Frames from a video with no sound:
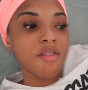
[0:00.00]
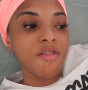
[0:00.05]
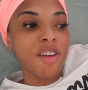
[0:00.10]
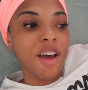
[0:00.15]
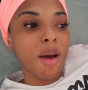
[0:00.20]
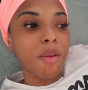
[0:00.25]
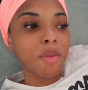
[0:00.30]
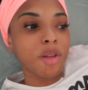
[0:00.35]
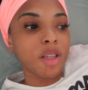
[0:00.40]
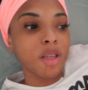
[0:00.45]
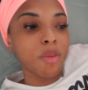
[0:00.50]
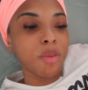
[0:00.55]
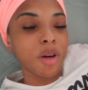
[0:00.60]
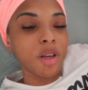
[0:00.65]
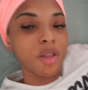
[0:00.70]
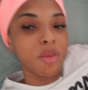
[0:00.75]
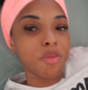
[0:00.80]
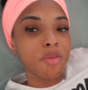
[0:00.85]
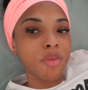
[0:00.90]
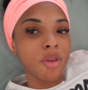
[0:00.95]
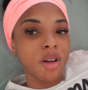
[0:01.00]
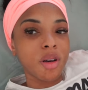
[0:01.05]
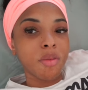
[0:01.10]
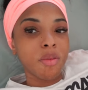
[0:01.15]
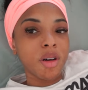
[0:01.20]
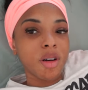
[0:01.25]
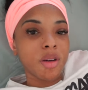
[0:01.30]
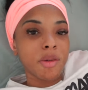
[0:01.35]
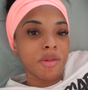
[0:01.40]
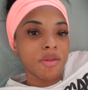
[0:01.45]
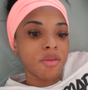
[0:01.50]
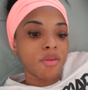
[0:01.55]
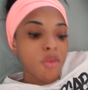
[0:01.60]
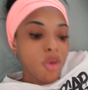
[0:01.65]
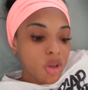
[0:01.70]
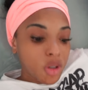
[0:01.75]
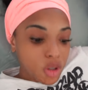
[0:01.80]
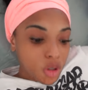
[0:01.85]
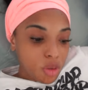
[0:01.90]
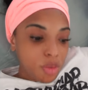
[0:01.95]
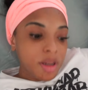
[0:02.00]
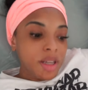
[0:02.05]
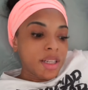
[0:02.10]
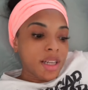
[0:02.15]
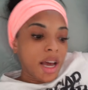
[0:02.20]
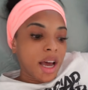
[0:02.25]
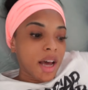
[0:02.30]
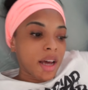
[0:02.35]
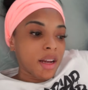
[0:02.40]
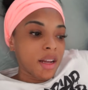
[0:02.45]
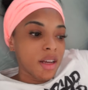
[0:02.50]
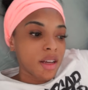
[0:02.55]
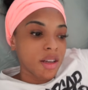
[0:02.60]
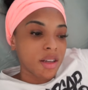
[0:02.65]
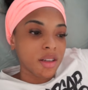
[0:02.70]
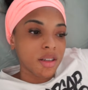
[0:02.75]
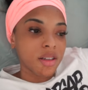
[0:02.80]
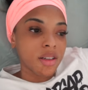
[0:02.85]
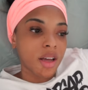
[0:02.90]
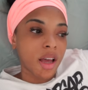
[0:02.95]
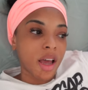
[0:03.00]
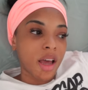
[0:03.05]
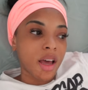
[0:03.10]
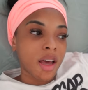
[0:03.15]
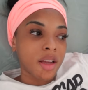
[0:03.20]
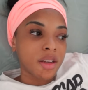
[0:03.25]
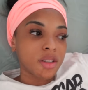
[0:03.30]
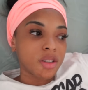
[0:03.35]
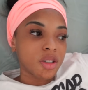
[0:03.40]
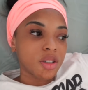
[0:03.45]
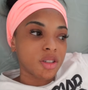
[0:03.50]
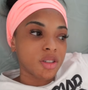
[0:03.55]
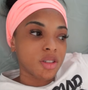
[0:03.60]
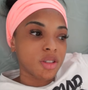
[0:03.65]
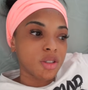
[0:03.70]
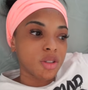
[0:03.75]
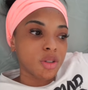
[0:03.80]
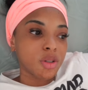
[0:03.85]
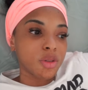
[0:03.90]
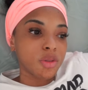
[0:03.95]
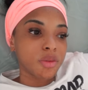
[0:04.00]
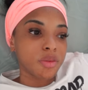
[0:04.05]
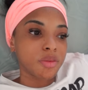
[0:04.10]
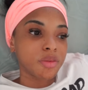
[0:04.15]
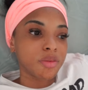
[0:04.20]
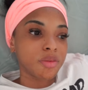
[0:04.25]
family, but more so my dad, and just, you know,